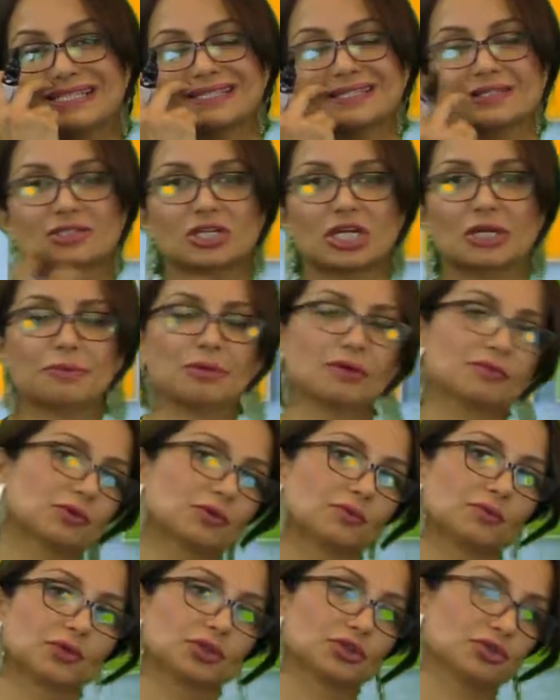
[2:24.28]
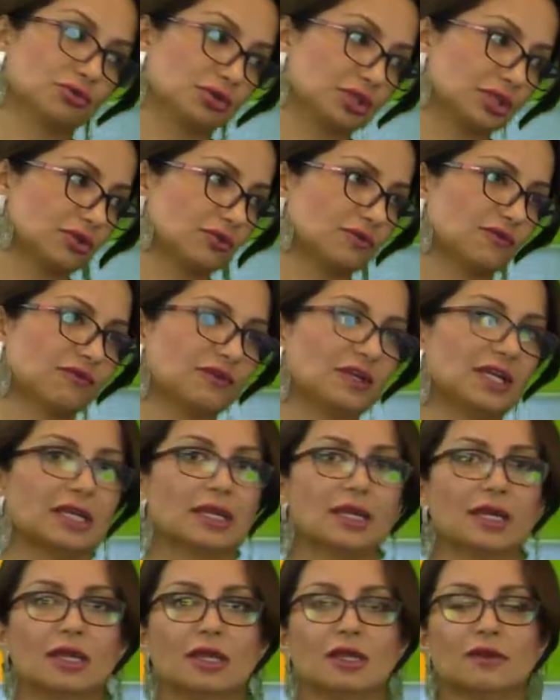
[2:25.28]
the type of the word you need to fill.
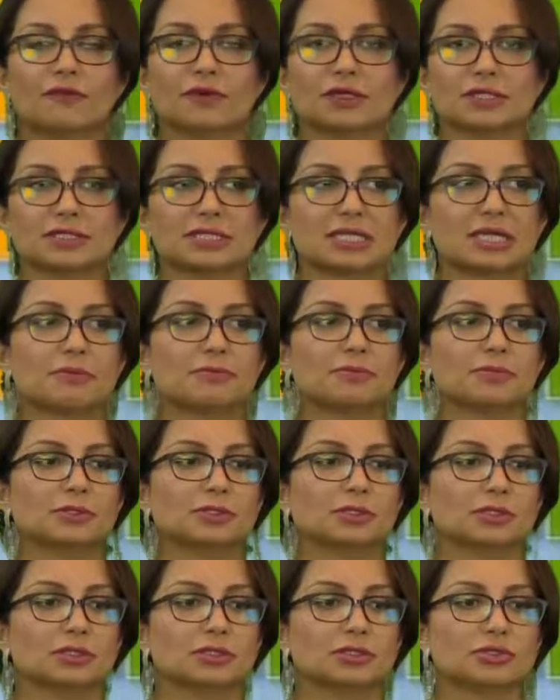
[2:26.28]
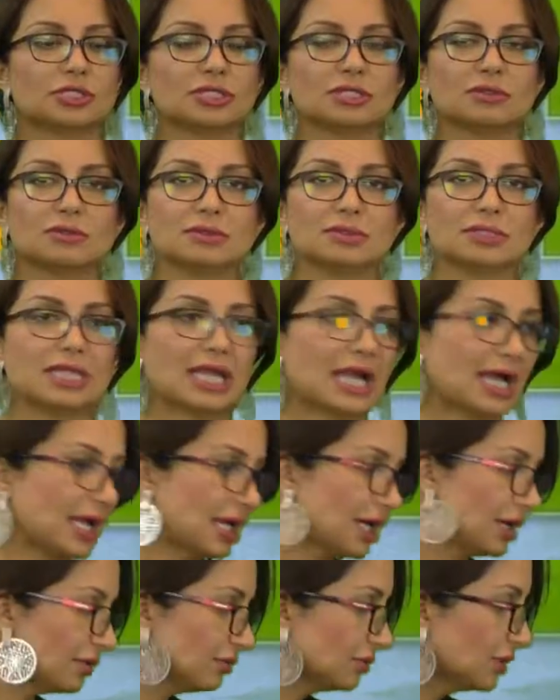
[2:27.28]
For example, you need
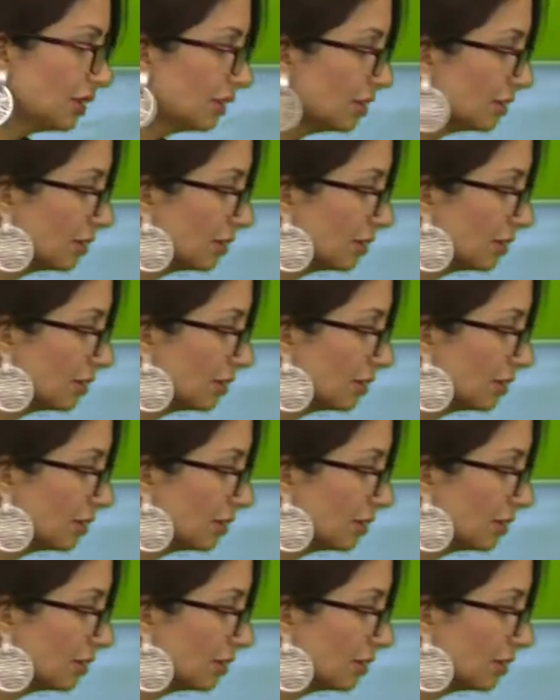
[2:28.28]
noun,